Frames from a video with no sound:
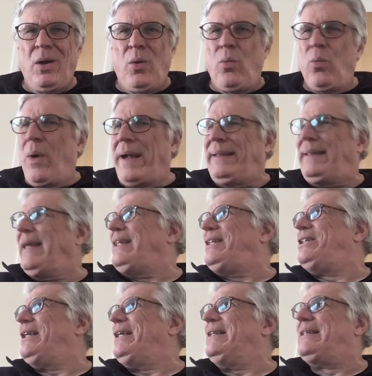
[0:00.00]
Why
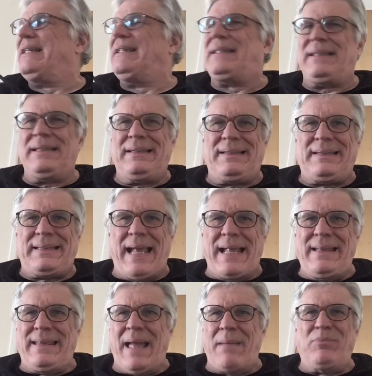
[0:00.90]
did Jesus
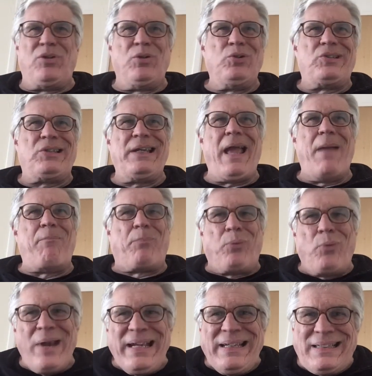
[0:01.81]
send them to see a
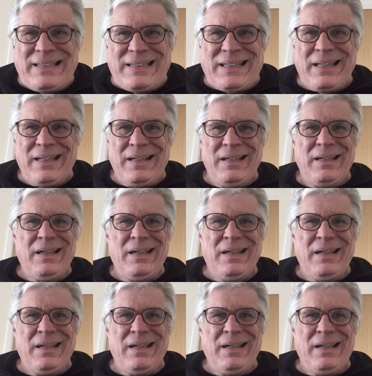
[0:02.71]
priest?